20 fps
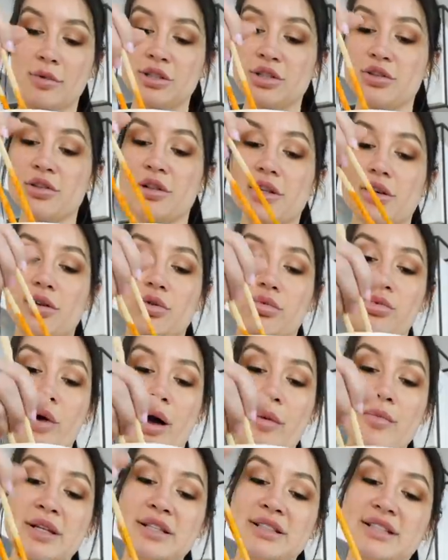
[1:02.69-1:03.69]
gonna do a little
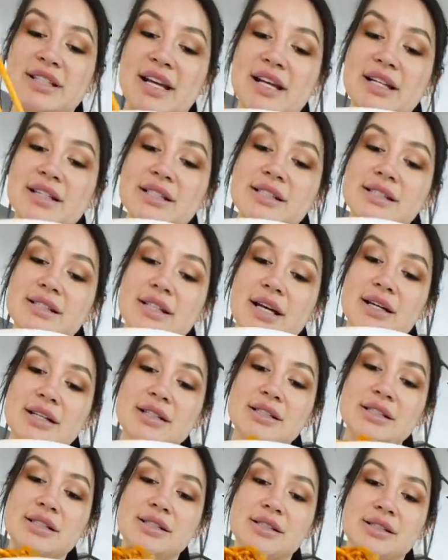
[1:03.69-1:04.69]
ramen taste
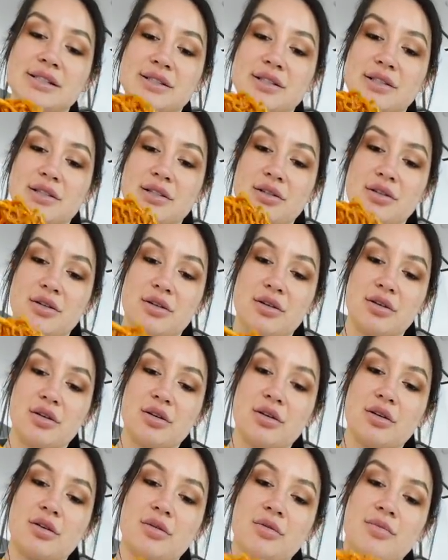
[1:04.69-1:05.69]
test.
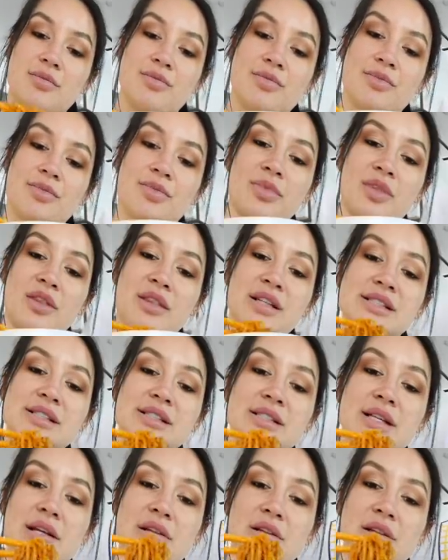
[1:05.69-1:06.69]
This
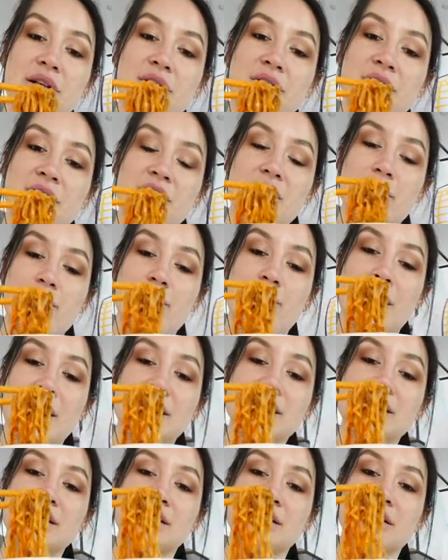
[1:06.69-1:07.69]
is like literally the
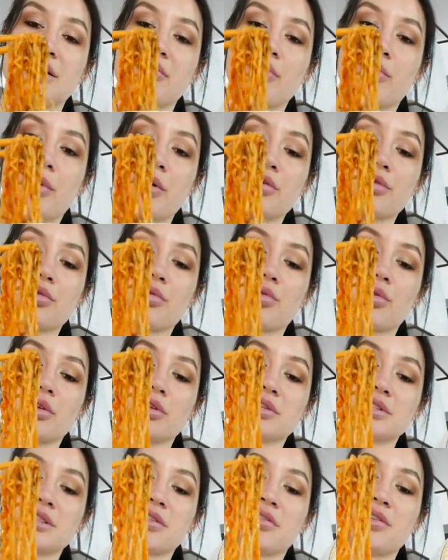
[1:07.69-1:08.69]
best of both
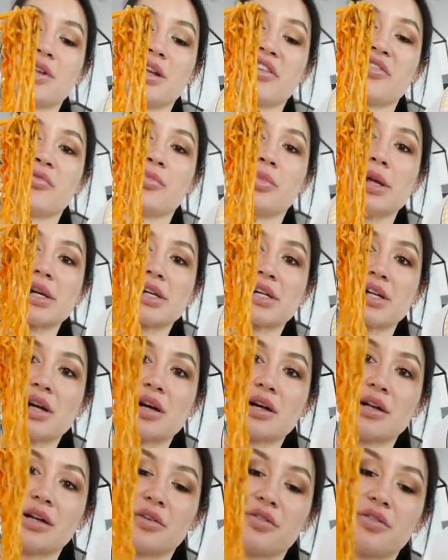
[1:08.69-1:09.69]
worlds. If you love
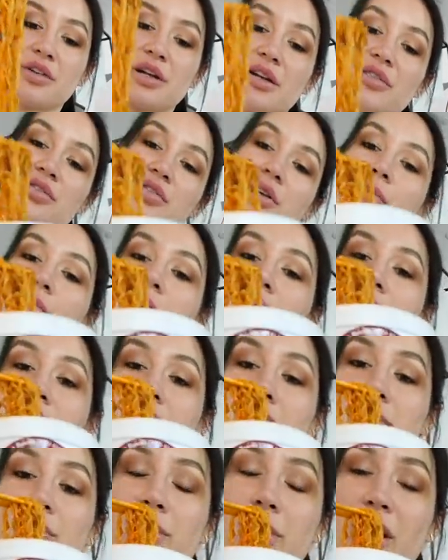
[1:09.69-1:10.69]
birria and if you love ramen,
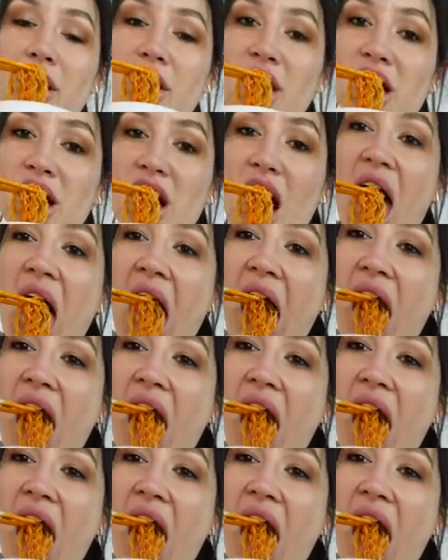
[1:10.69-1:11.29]
period.